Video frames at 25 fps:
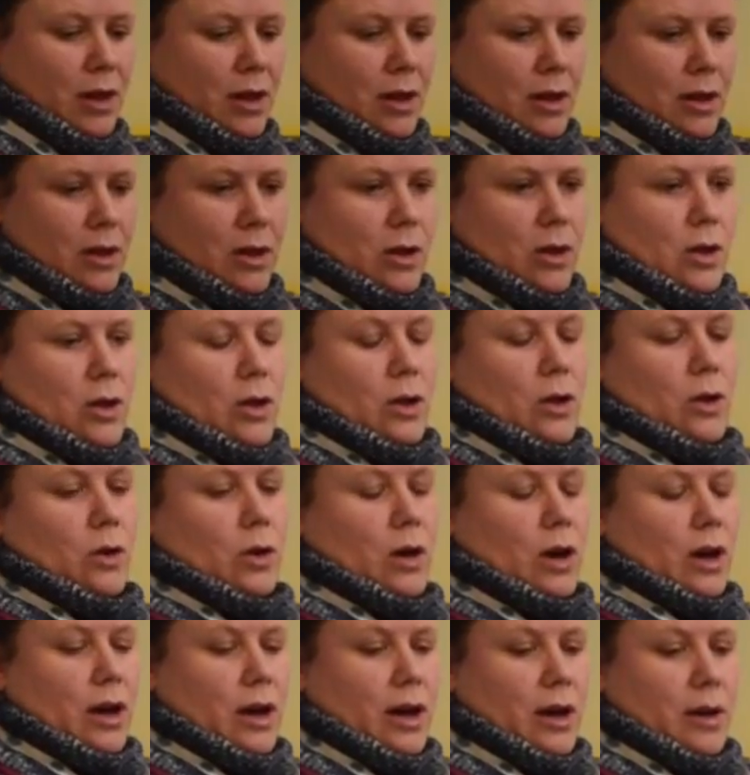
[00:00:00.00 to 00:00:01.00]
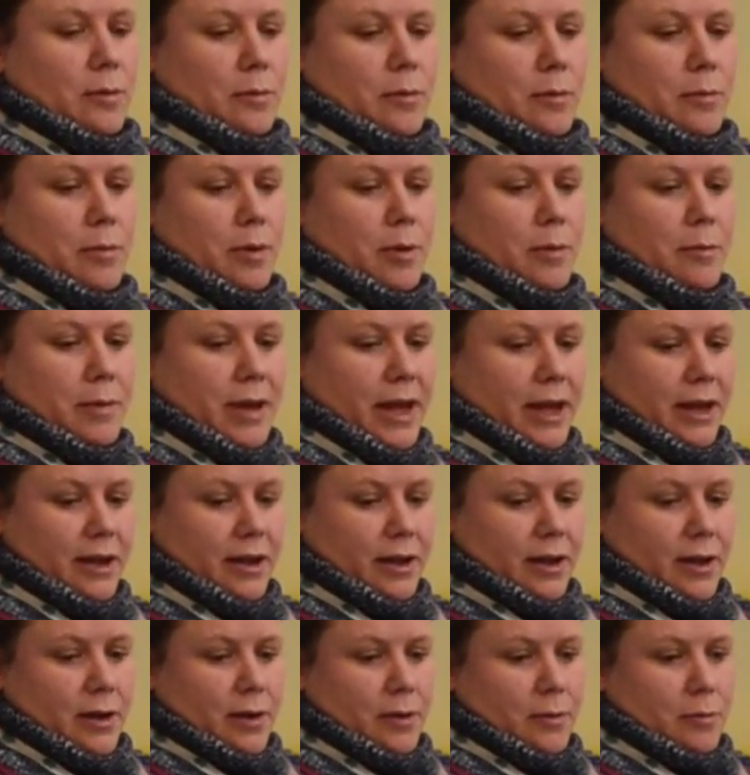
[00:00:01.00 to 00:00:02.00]
at 7 days, you should
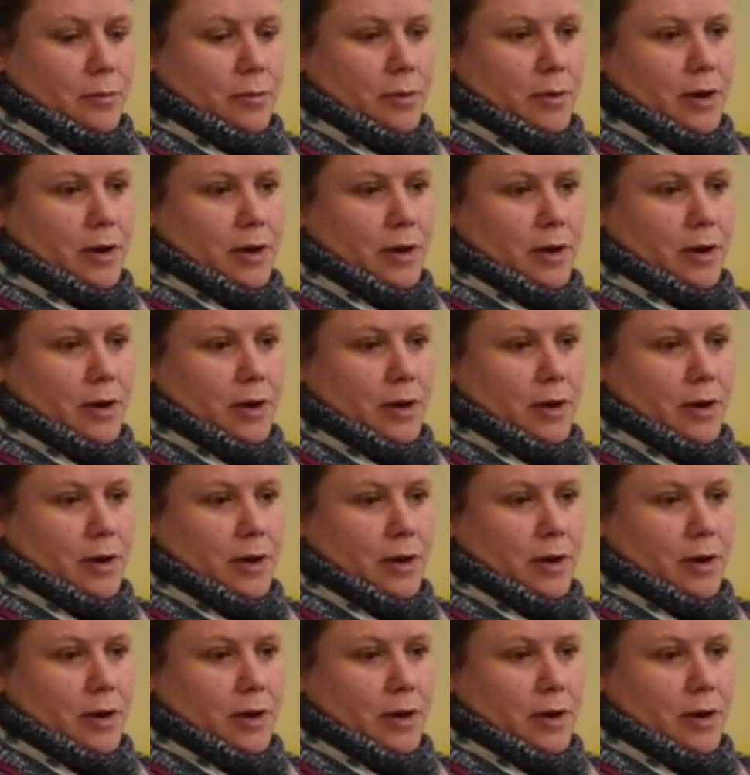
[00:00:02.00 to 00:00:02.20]
remove them.